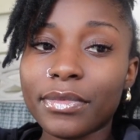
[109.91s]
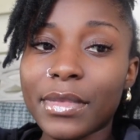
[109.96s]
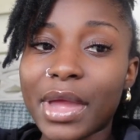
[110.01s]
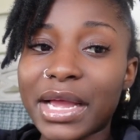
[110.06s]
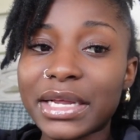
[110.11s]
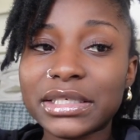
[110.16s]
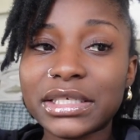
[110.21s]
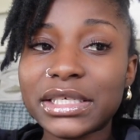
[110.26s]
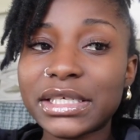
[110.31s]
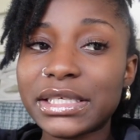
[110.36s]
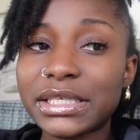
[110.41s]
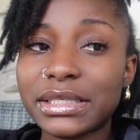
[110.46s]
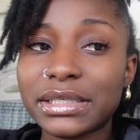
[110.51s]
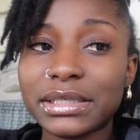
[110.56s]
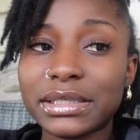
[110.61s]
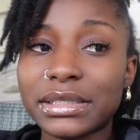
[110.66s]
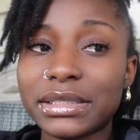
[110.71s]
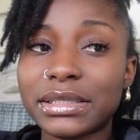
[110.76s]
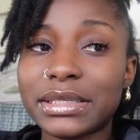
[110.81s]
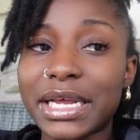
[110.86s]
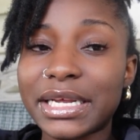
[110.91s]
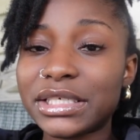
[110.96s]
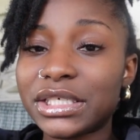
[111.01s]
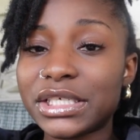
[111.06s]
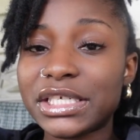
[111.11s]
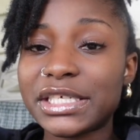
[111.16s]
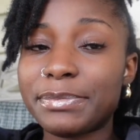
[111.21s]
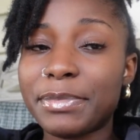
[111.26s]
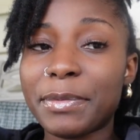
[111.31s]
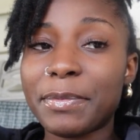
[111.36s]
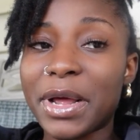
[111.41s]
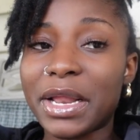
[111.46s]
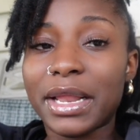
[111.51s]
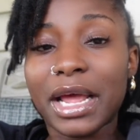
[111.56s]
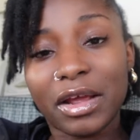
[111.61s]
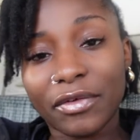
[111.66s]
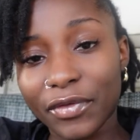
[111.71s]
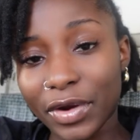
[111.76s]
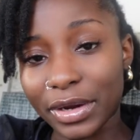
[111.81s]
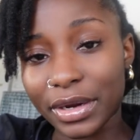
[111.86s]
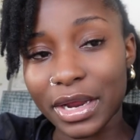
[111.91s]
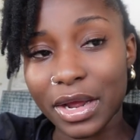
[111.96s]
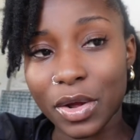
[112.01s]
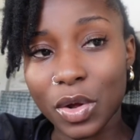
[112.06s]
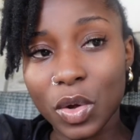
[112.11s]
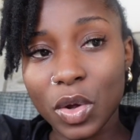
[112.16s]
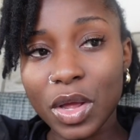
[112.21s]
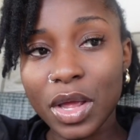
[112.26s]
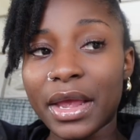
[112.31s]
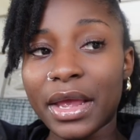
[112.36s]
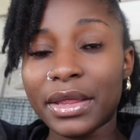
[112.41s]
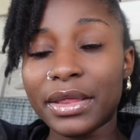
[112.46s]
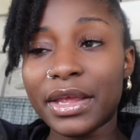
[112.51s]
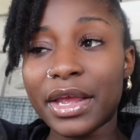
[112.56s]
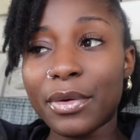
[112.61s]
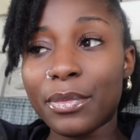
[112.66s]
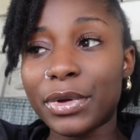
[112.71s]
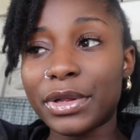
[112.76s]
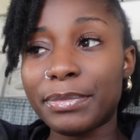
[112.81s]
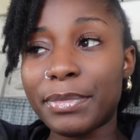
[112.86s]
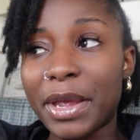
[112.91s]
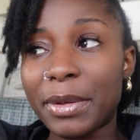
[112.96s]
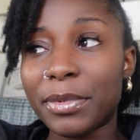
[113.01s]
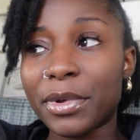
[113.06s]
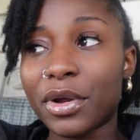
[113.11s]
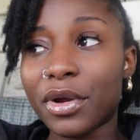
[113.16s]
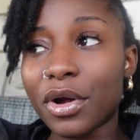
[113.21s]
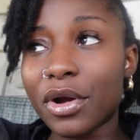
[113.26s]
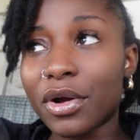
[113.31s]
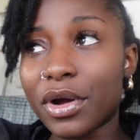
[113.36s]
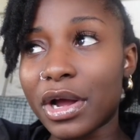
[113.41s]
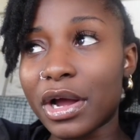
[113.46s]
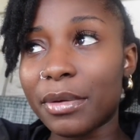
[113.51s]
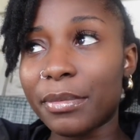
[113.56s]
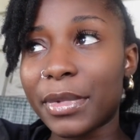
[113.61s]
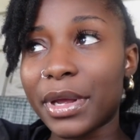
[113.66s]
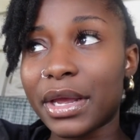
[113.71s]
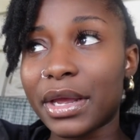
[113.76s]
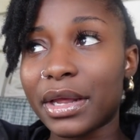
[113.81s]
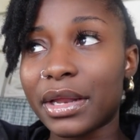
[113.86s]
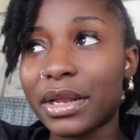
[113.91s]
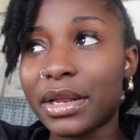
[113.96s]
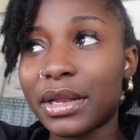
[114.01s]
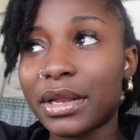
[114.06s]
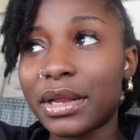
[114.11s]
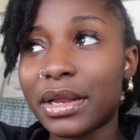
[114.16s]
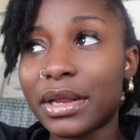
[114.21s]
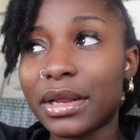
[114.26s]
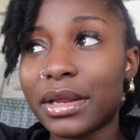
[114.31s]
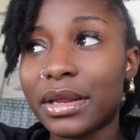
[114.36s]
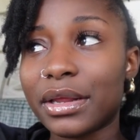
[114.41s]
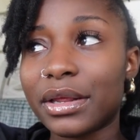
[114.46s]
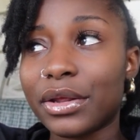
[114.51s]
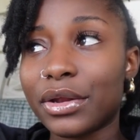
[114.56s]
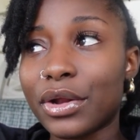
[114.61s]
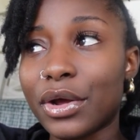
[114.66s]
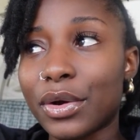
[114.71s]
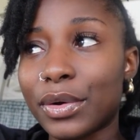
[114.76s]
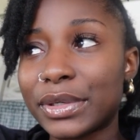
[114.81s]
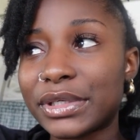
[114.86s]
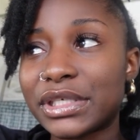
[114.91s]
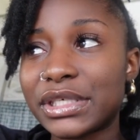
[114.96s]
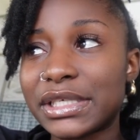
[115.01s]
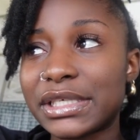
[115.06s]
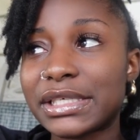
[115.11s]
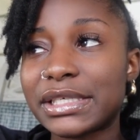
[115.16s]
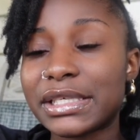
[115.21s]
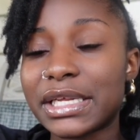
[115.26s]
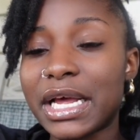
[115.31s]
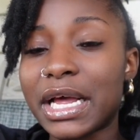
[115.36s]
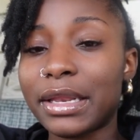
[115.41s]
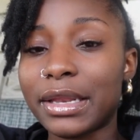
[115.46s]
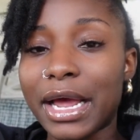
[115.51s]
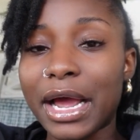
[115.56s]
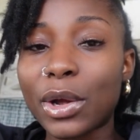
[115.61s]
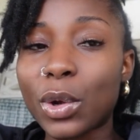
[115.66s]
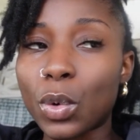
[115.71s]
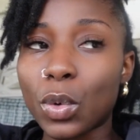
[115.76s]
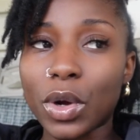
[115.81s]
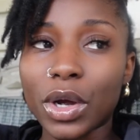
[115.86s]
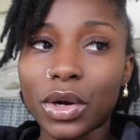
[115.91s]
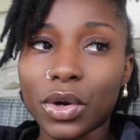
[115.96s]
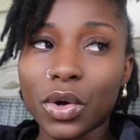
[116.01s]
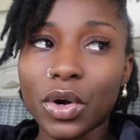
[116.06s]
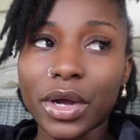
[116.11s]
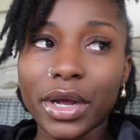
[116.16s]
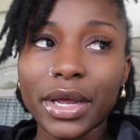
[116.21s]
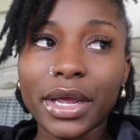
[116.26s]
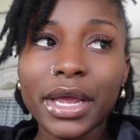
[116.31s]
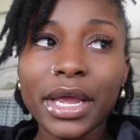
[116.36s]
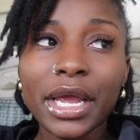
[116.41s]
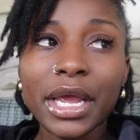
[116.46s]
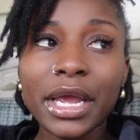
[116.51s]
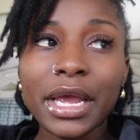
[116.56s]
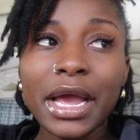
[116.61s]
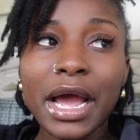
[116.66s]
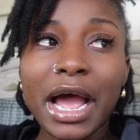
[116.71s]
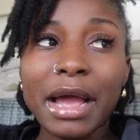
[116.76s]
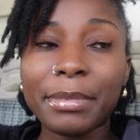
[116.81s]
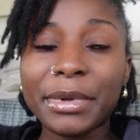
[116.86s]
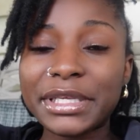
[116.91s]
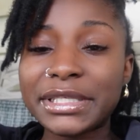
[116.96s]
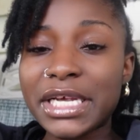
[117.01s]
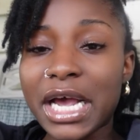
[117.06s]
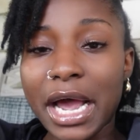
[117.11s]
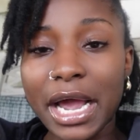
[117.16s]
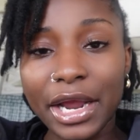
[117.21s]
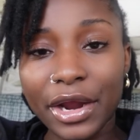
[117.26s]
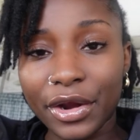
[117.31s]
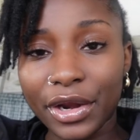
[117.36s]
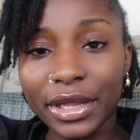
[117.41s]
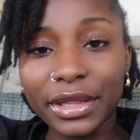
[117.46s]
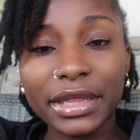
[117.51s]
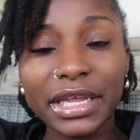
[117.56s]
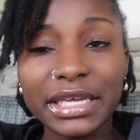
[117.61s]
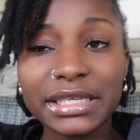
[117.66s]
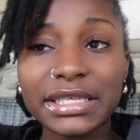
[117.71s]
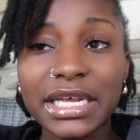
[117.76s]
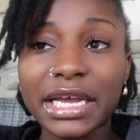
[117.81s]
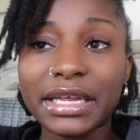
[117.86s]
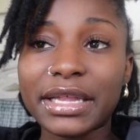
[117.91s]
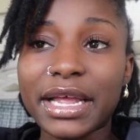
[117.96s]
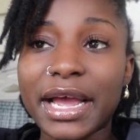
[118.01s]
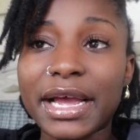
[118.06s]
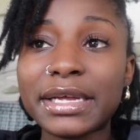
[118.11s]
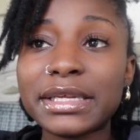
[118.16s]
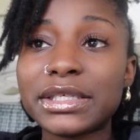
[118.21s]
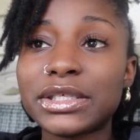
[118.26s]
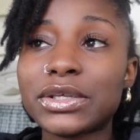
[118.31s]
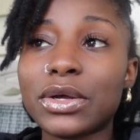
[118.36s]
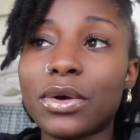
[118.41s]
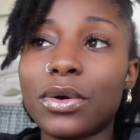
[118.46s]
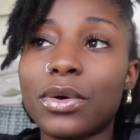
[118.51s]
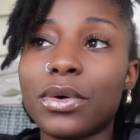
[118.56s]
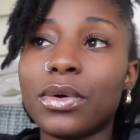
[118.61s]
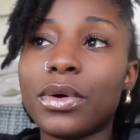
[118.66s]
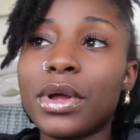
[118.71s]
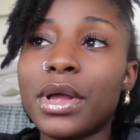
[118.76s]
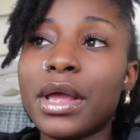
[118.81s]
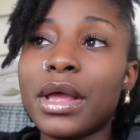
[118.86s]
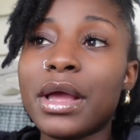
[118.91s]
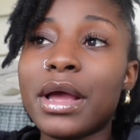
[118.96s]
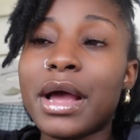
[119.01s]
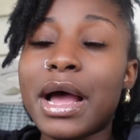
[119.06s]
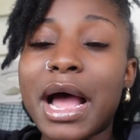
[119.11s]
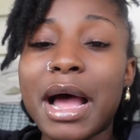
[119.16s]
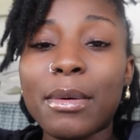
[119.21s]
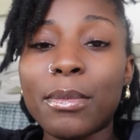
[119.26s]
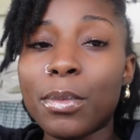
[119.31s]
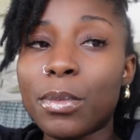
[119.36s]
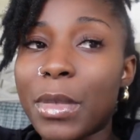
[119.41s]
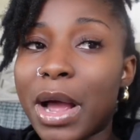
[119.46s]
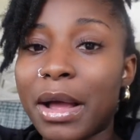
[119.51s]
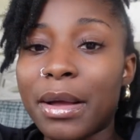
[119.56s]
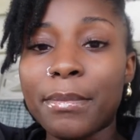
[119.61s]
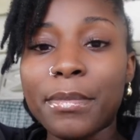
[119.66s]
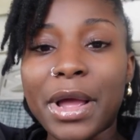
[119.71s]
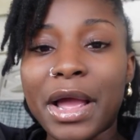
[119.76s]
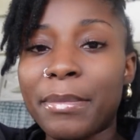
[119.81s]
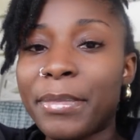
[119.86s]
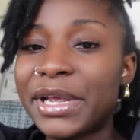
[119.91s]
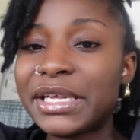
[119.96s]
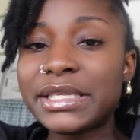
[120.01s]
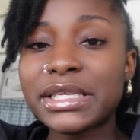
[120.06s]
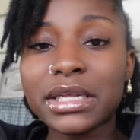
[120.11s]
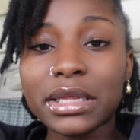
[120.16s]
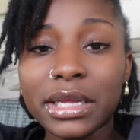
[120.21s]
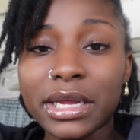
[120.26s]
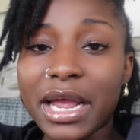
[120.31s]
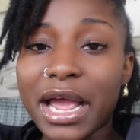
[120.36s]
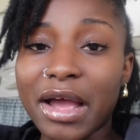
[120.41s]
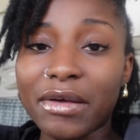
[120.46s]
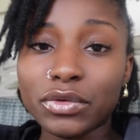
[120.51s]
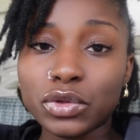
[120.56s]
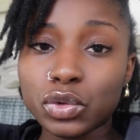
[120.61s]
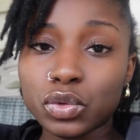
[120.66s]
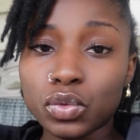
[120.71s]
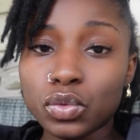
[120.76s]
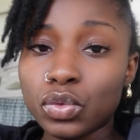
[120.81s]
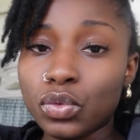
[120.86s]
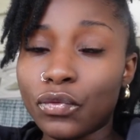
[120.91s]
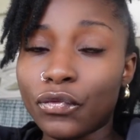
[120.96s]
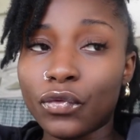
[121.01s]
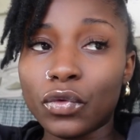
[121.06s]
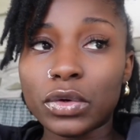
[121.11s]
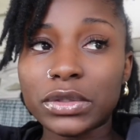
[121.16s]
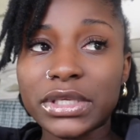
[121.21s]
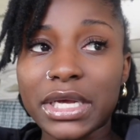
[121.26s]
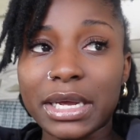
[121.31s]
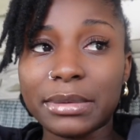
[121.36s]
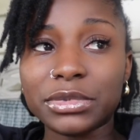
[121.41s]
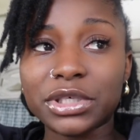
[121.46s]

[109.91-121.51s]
that's just been my life right now. And then with baby girl coming, you know, it's just a lot going on. I be tired and things like that. So I basically have two full-time